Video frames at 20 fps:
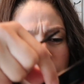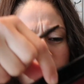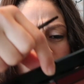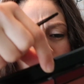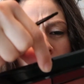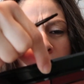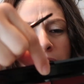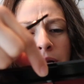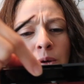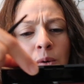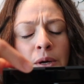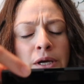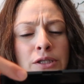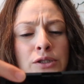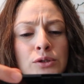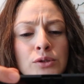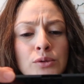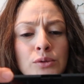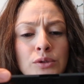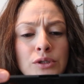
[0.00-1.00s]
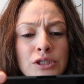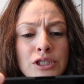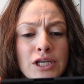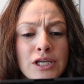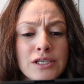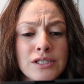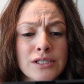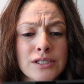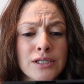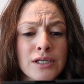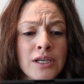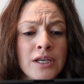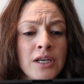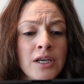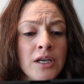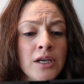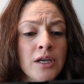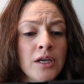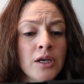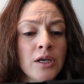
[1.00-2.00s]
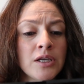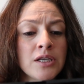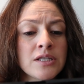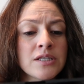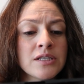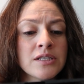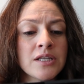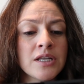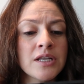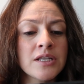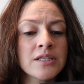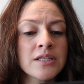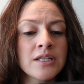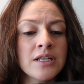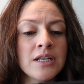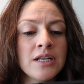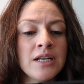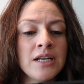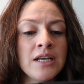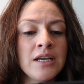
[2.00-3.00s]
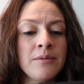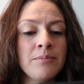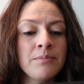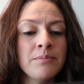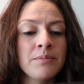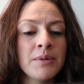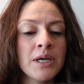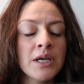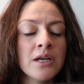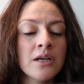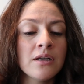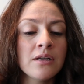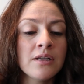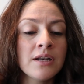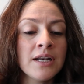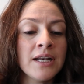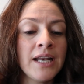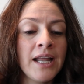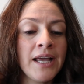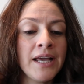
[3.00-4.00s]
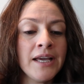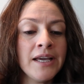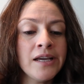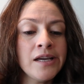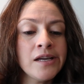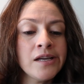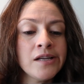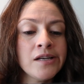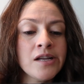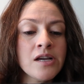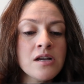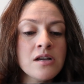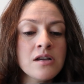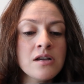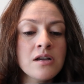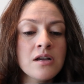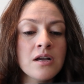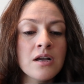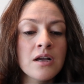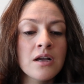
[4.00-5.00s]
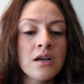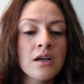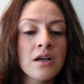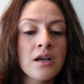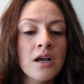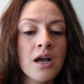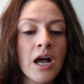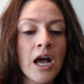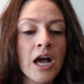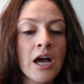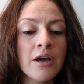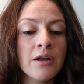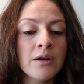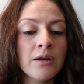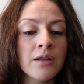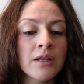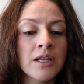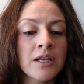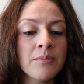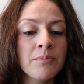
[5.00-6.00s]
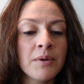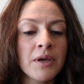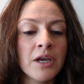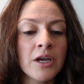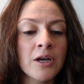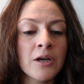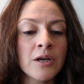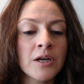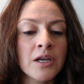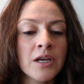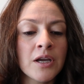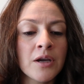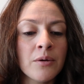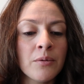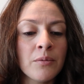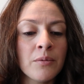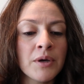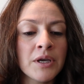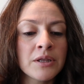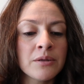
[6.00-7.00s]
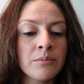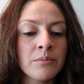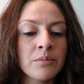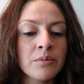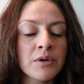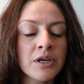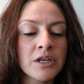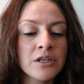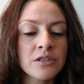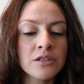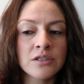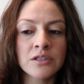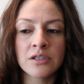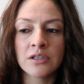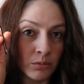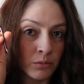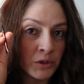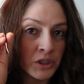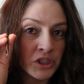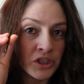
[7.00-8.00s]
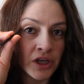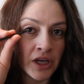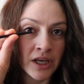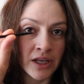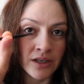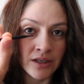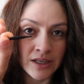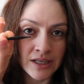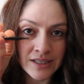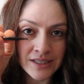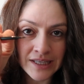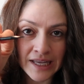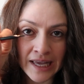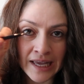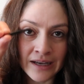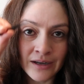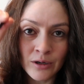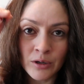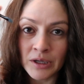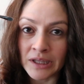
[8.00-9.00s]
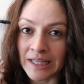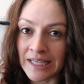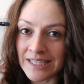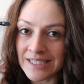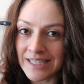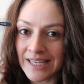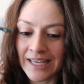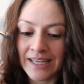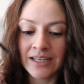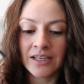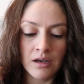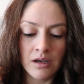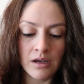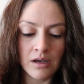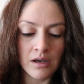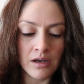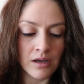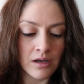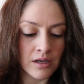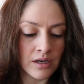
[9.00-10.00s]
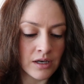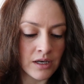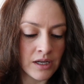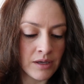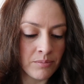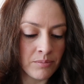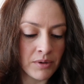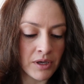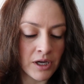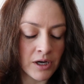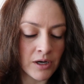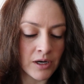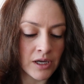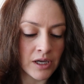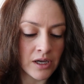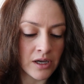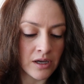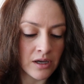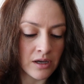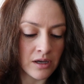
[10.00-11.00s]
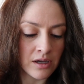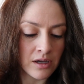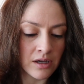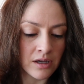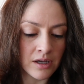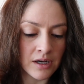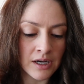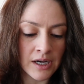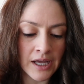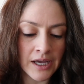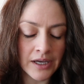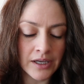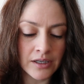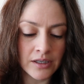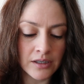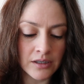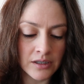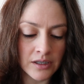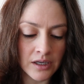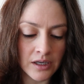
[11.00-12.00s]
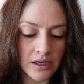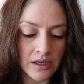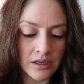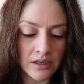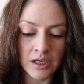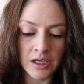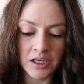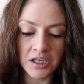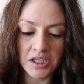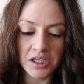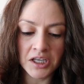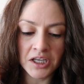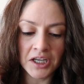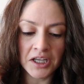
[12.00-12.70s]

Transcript: How do I do this? It says lip liner outer lip area with brush which end this end or this end uh lip area line okay any